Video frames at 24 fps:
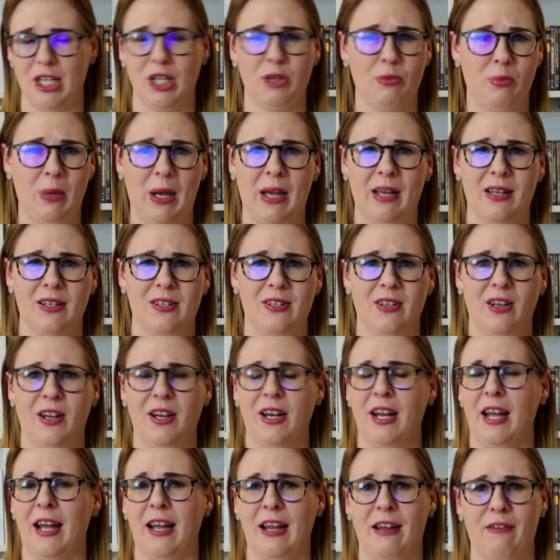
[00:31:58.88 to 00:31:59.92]
did pass
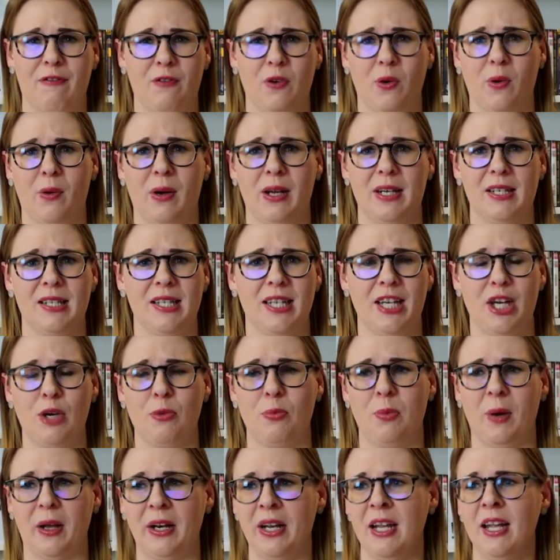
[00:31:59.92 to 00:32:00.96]
on. I have no idea.
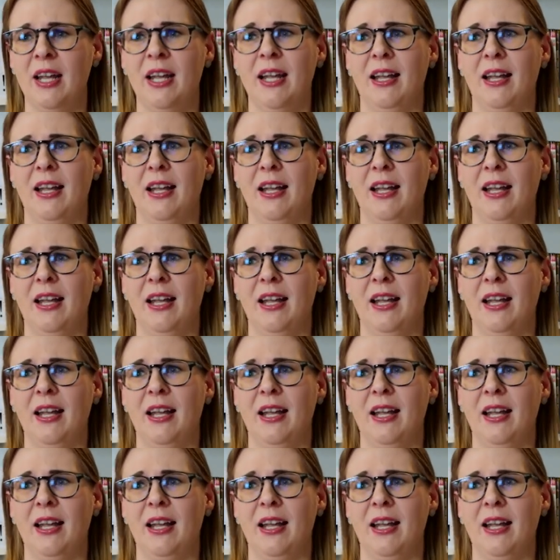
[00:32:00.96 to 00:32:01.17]
But